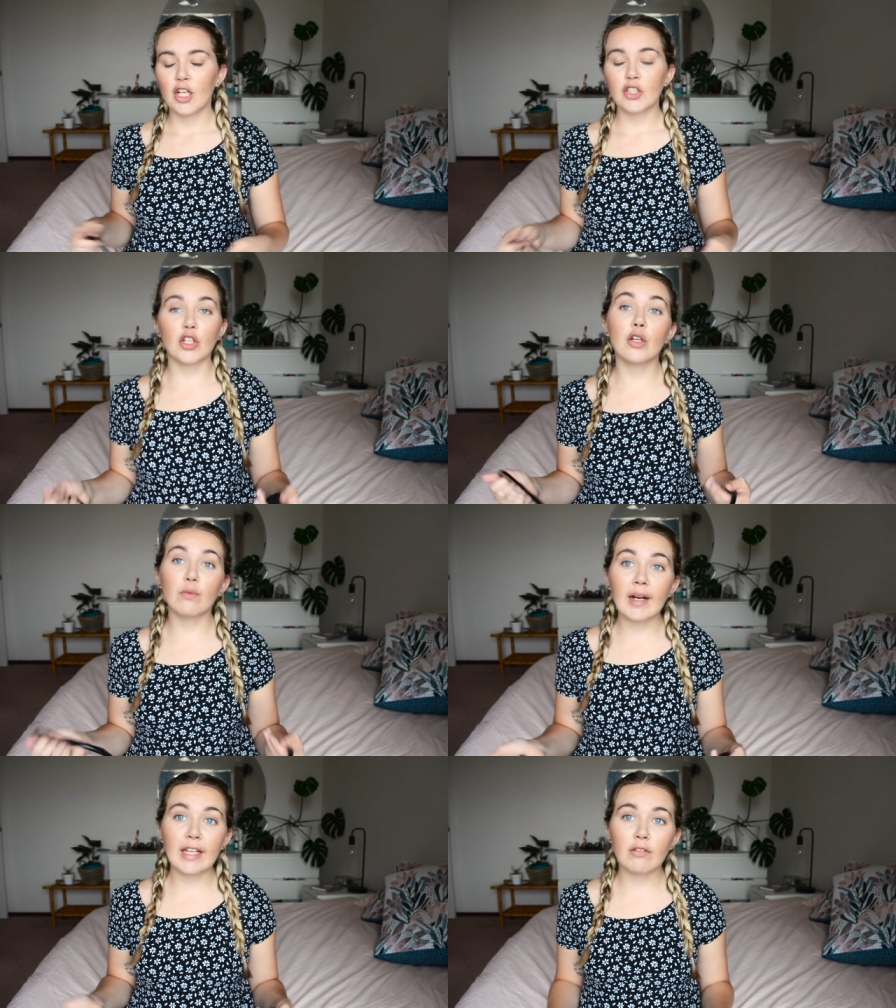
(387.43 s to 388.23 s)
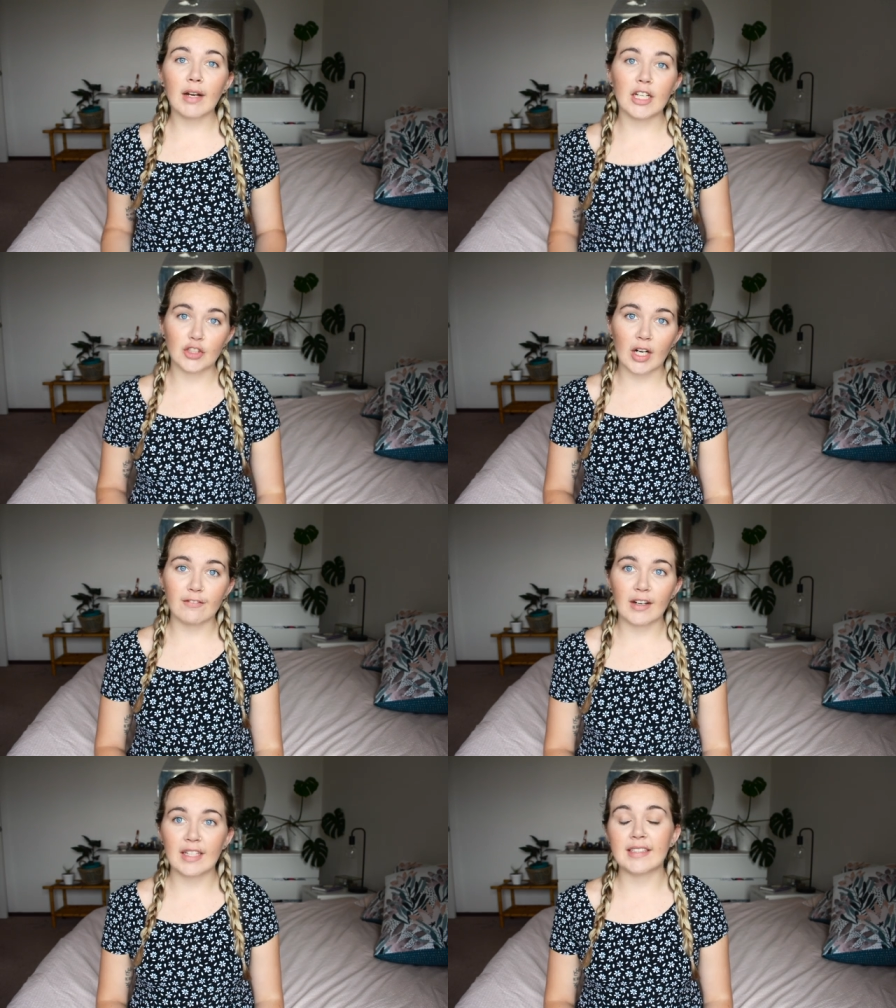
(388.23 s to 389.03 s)
so you're running around trying to
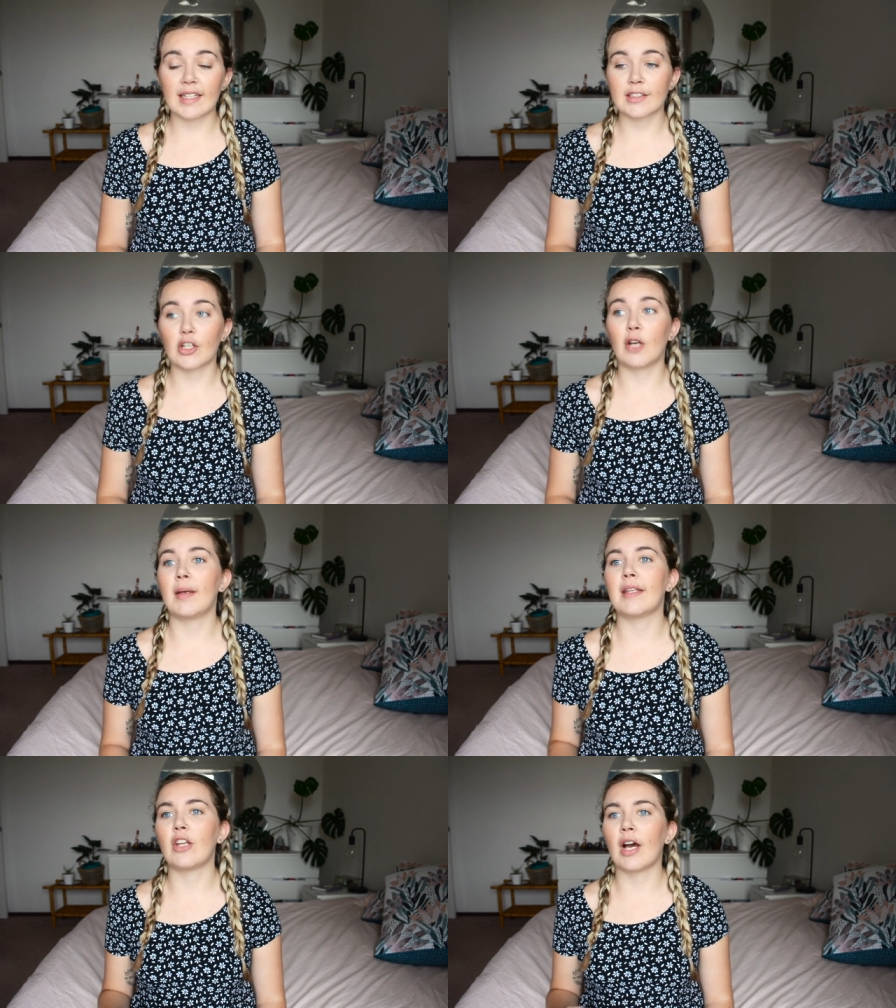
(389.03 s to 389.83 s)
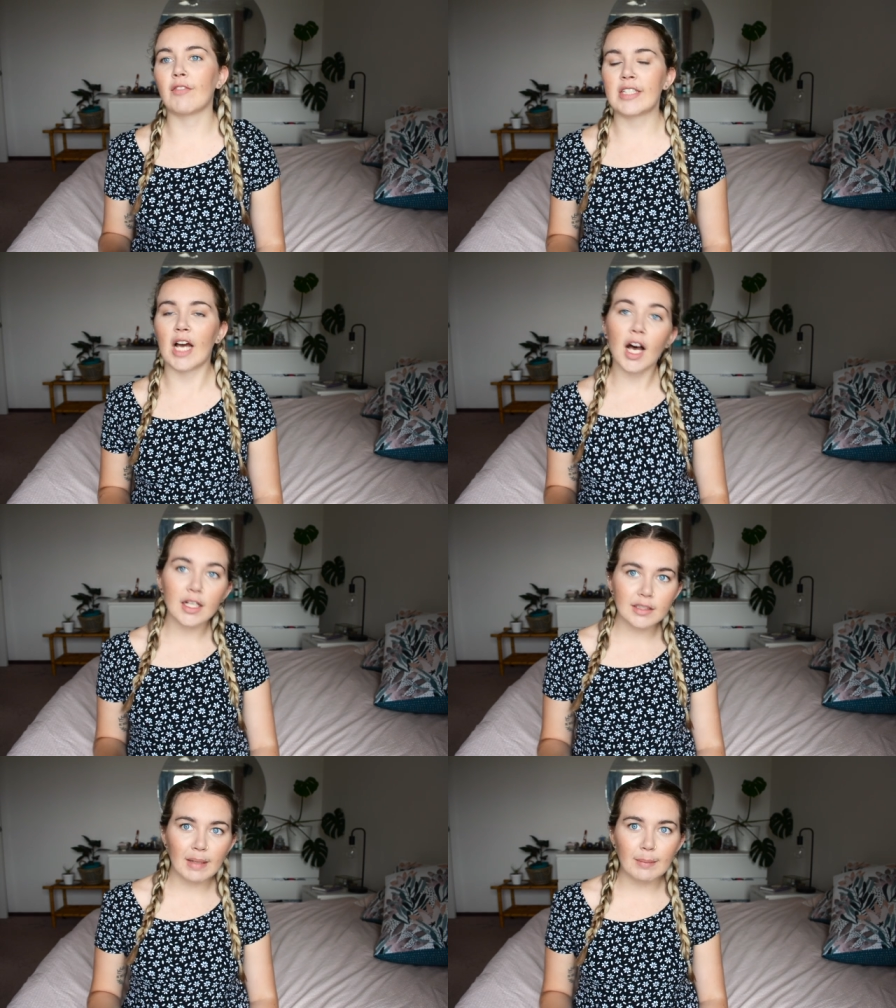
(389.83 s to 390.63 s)
find a stethoscope and then you're having to
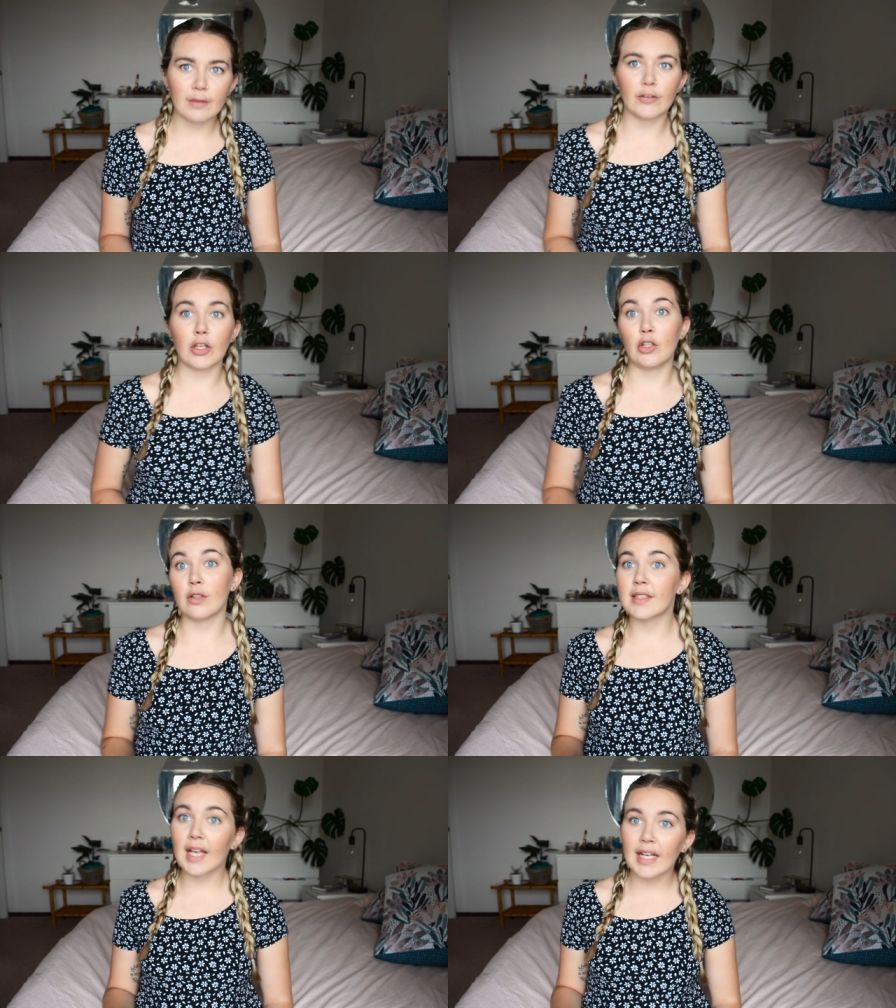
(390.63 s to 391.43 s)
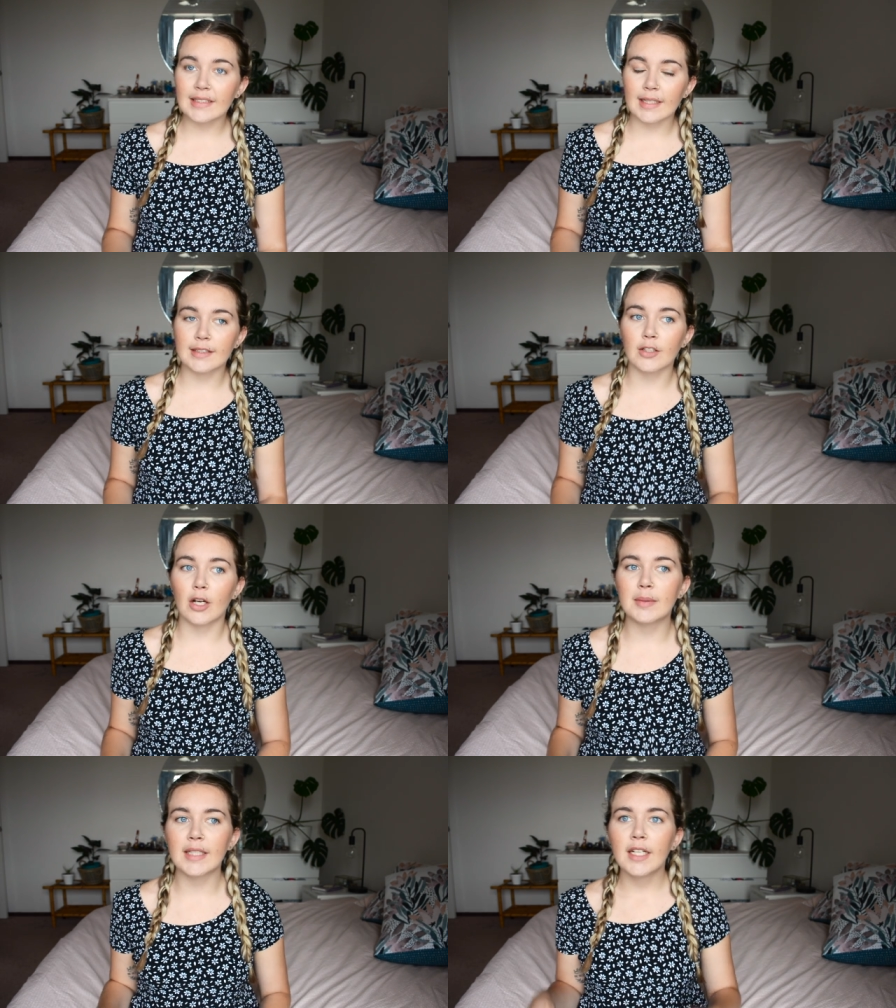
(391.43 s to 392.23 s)
ask people if you can use their
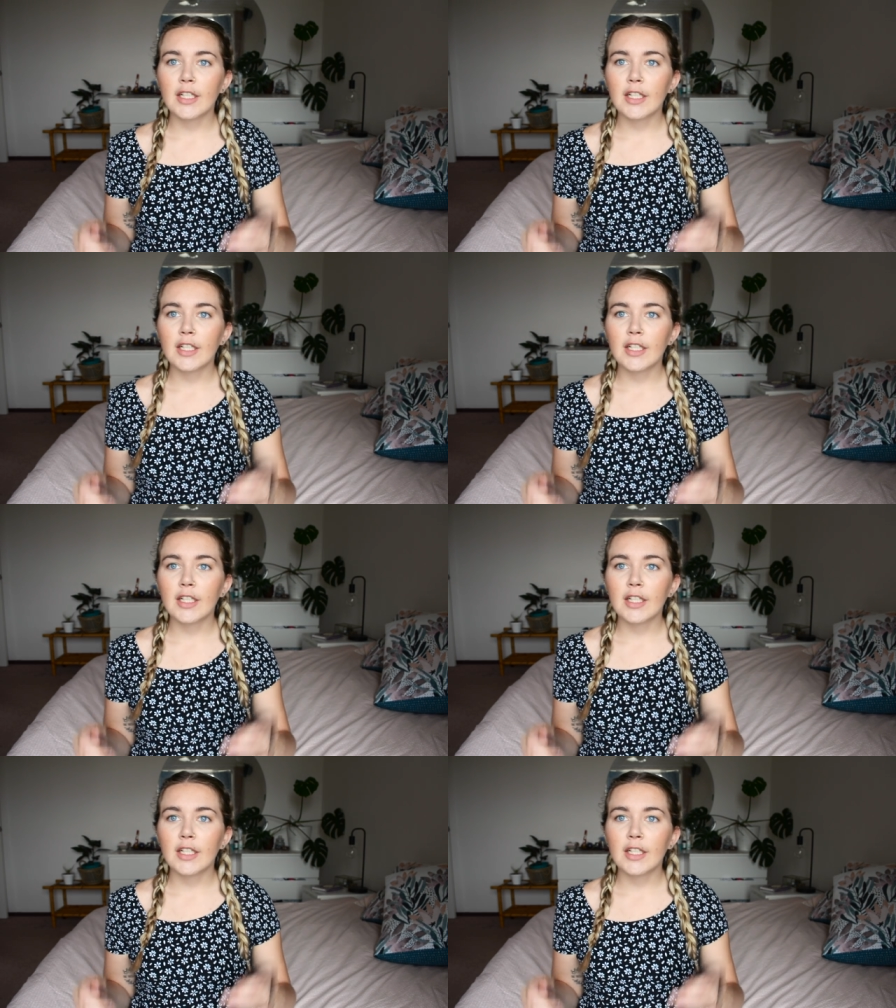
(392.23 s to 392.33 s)
stethoscopes.